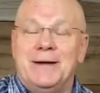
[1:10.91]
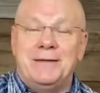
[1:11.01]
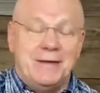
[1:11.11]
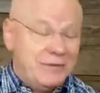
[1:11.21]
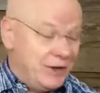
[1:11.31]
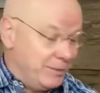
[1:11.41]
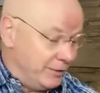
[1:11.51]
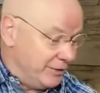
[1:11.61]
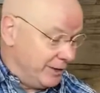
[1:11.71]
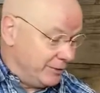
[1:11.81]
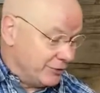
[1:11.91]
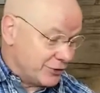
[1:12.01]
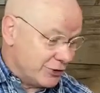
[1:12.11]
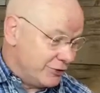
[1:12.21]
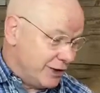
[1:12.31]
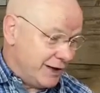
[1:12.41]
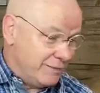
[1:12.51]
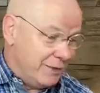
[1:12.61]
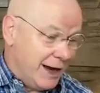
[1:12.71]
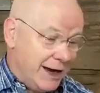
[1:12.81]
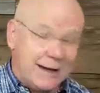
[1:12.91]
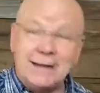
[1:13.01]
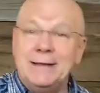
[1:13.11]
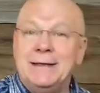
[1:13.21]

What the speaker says: I have a number of hymnals that are dated back